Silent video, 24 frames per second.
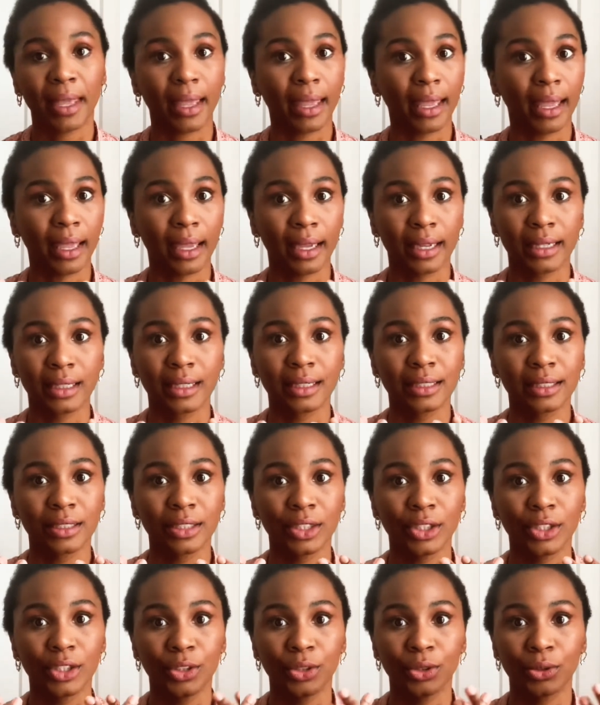and
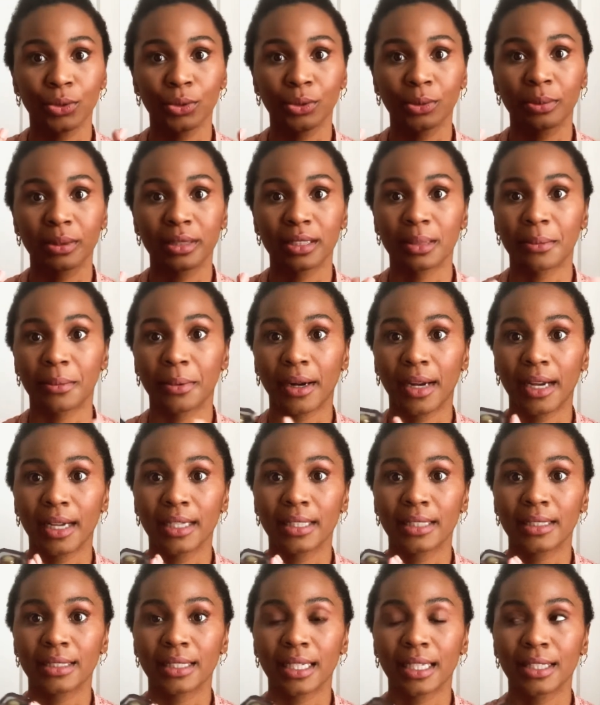you'll be
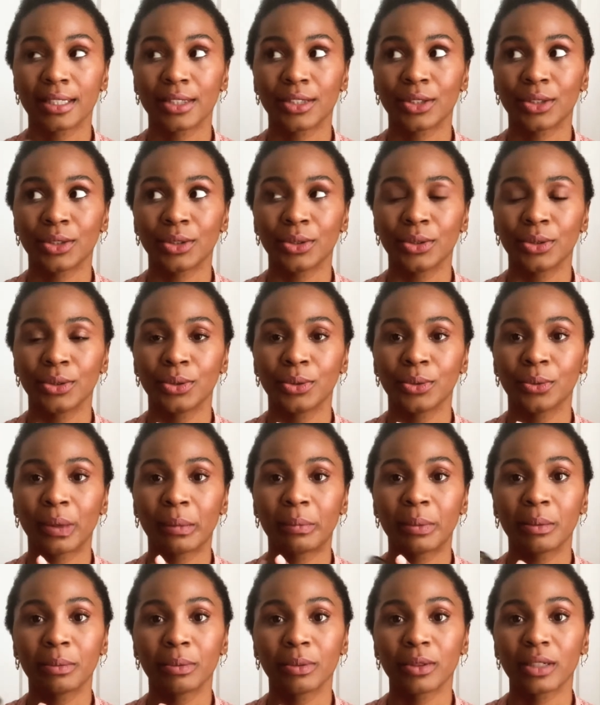surprised as to what
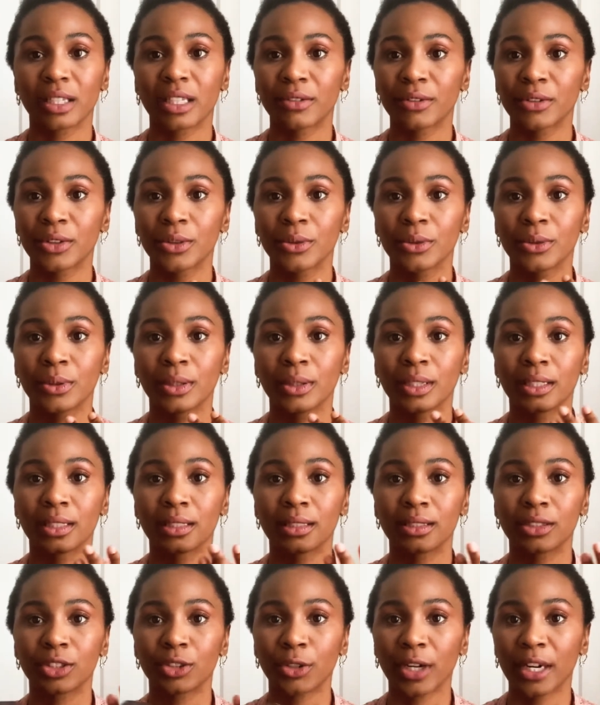people give you and
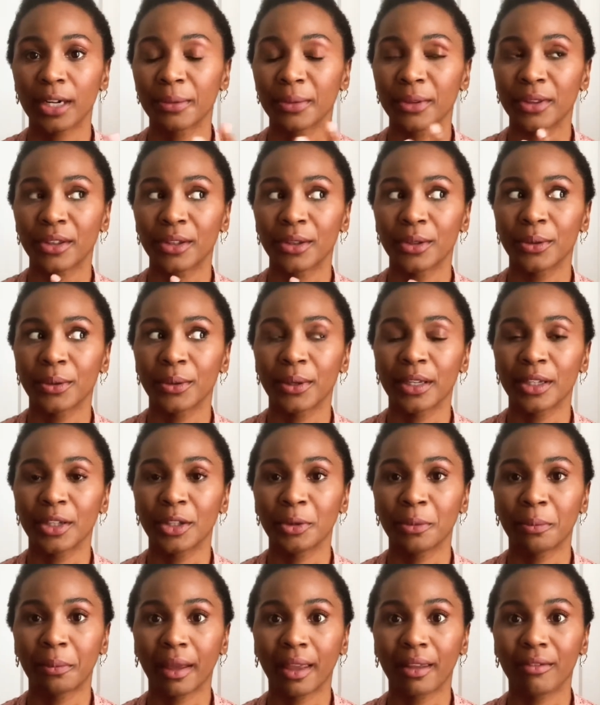trade with you, and you
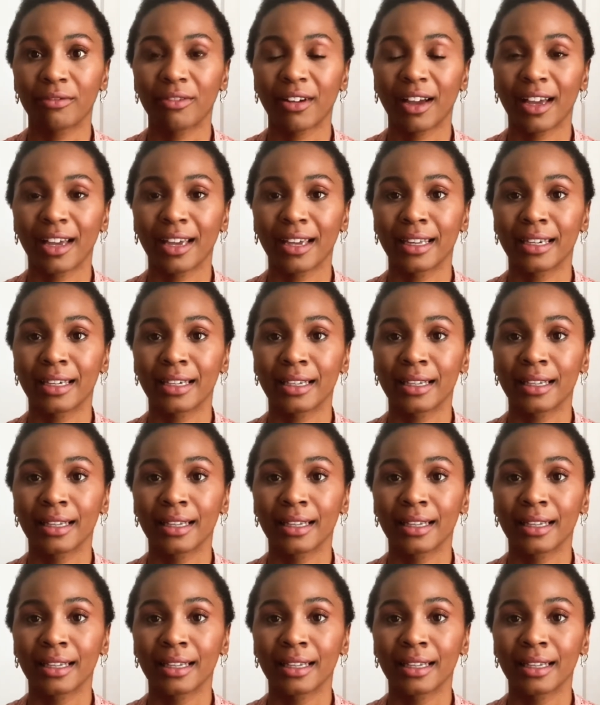may find